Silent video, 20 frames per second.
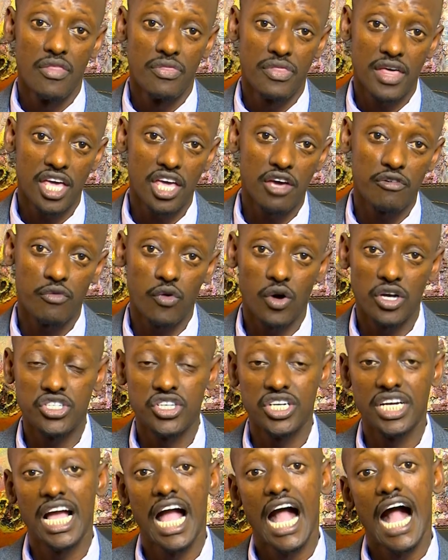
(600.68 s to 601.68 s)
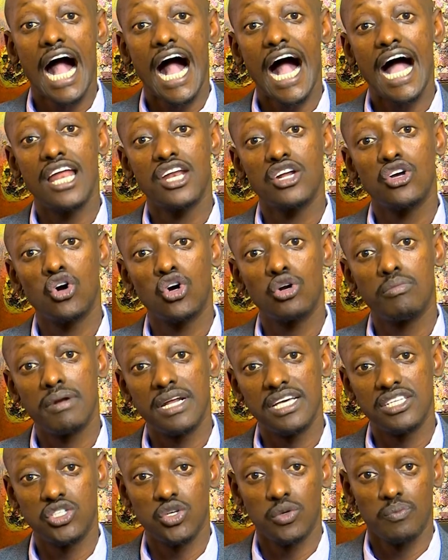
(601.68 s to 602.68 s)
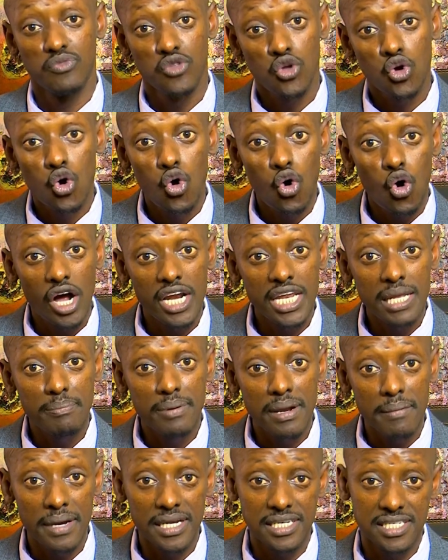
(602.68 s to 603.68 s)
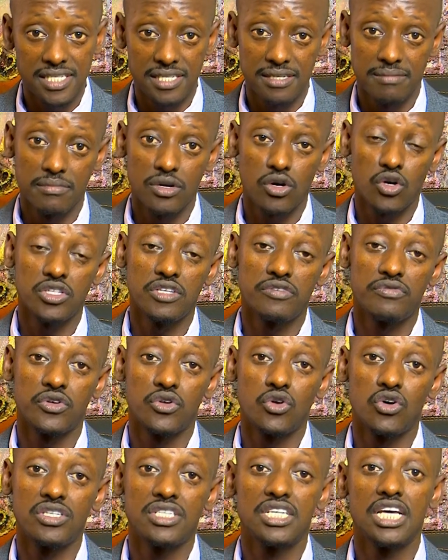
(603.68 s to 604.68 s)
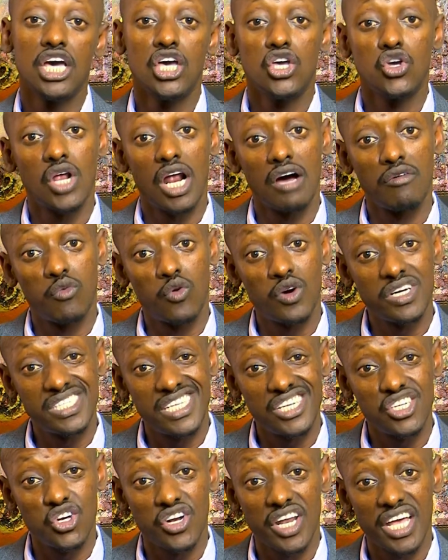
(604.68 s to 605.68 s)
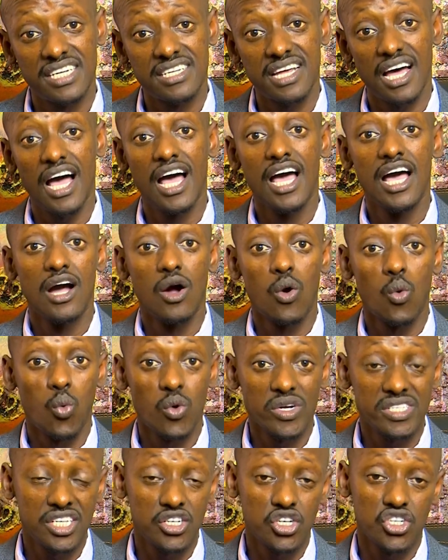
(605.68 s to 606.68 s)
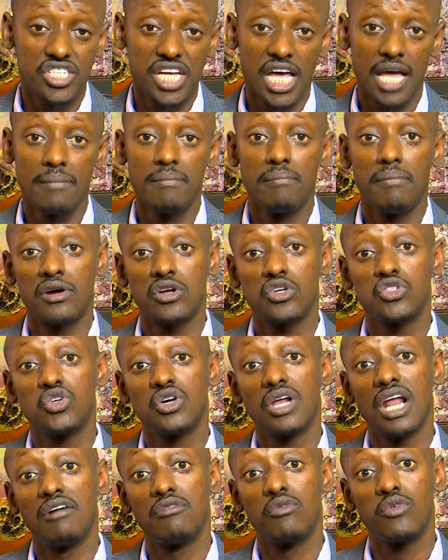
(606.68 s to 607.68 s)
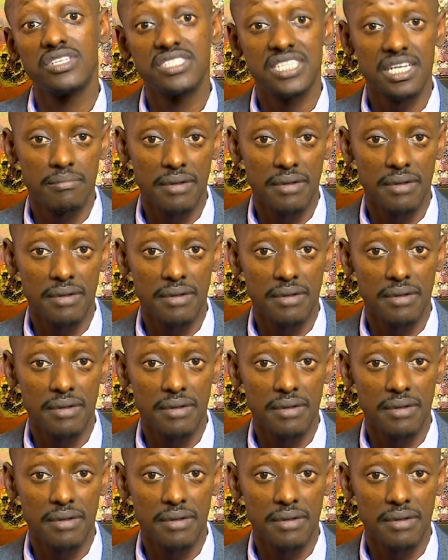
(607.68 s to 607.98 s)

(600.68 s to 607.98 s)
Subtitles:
Thank you for watching, and God bless you. Go and implement, because if you don't, you'll have wasted your data, wasted your time, but also you'll have wasted